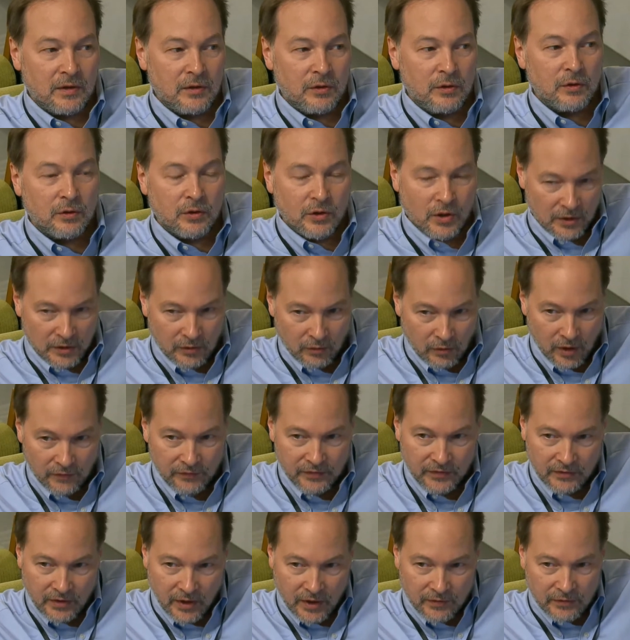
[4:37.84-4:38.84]
your
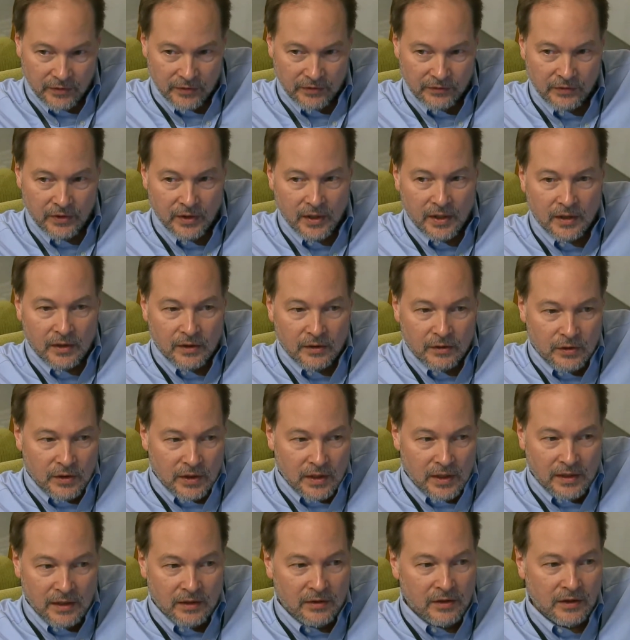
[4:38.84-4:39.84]
office covers
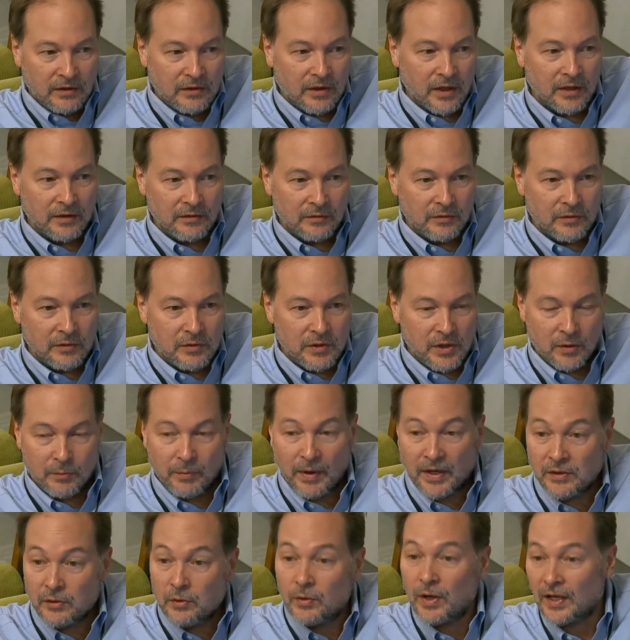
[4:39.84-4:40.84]
anything done, you know,
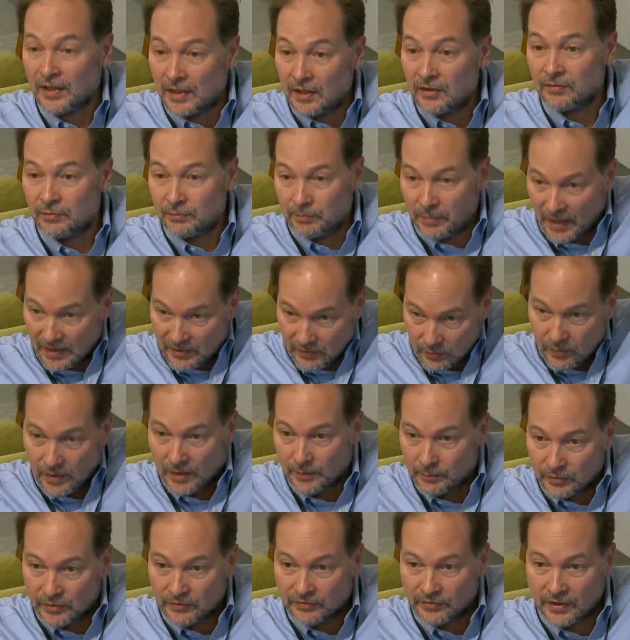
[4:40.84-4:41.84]
by UN, I guess by
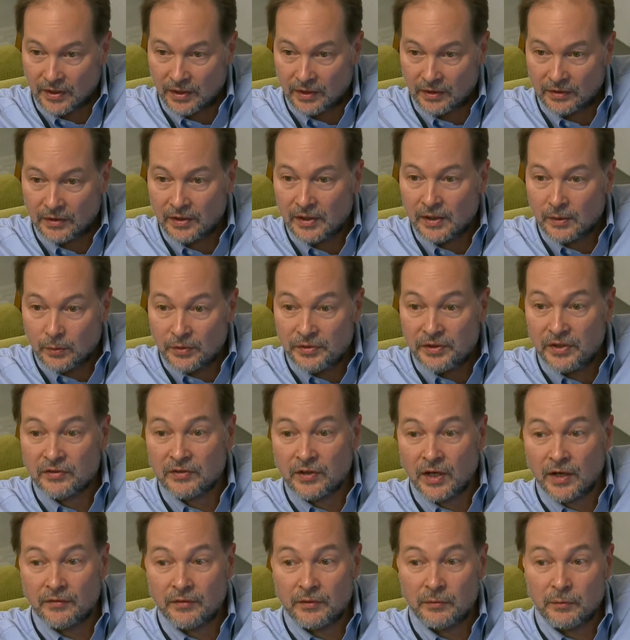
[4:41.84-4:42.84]
UN personnel. Would this
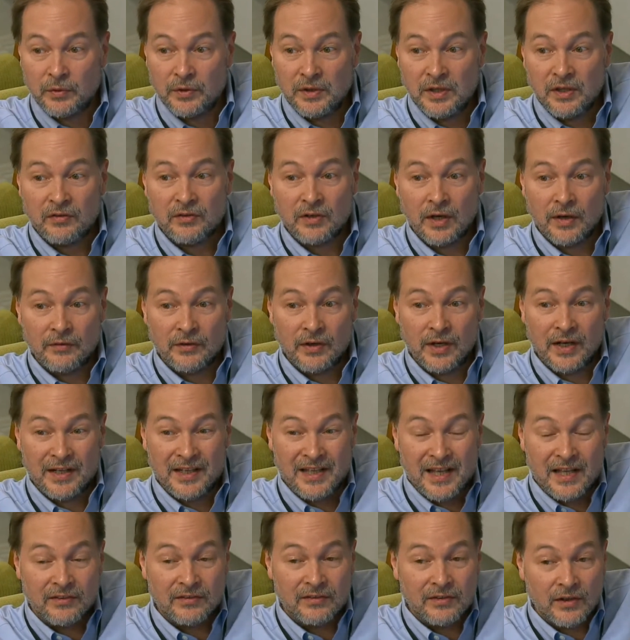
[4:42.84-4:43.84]
cover
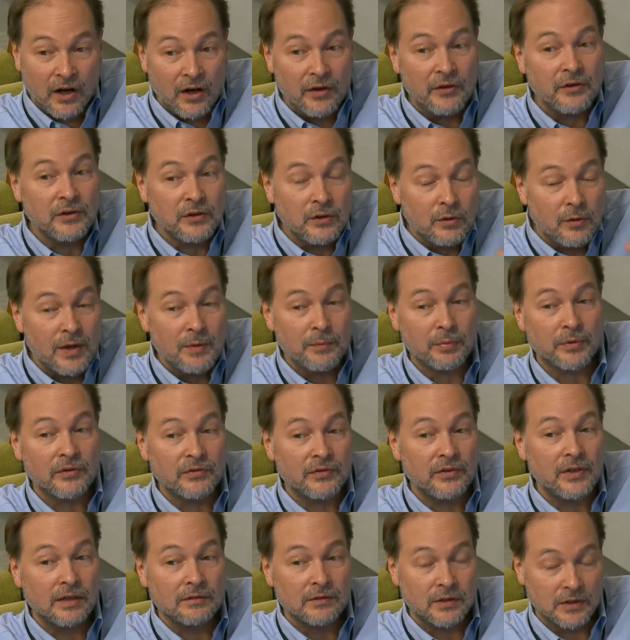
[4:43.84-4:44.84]
against other UN
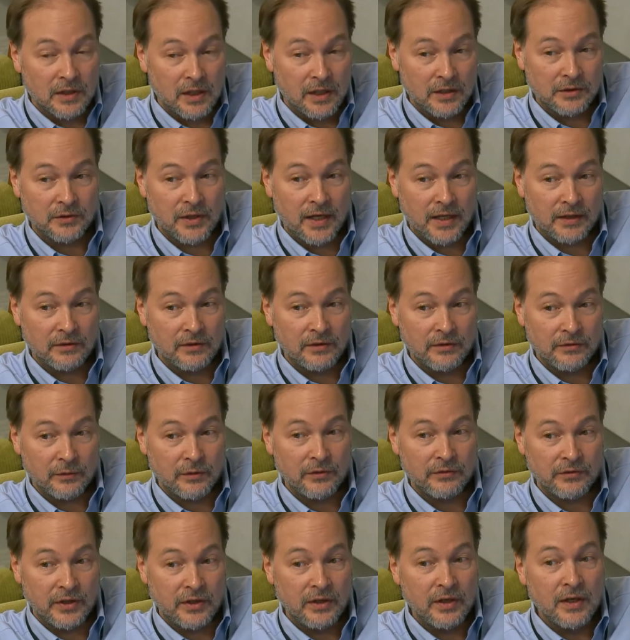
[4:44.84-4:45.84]
personnel or contractors, or
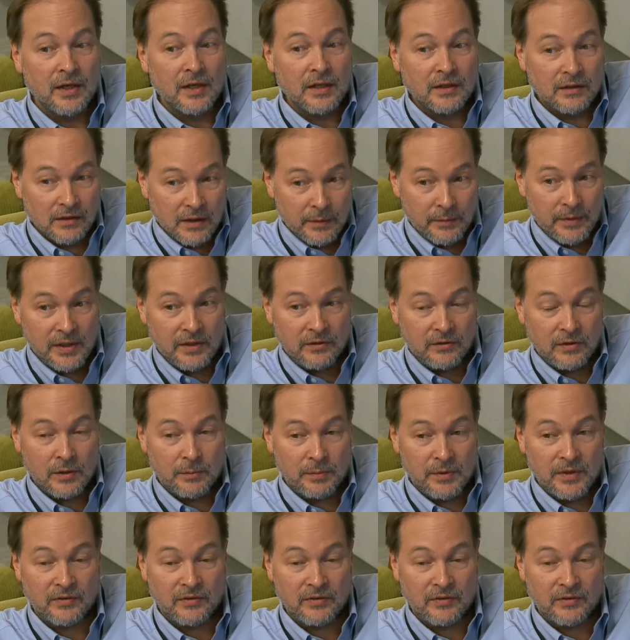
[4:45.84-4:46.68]
is it limited to the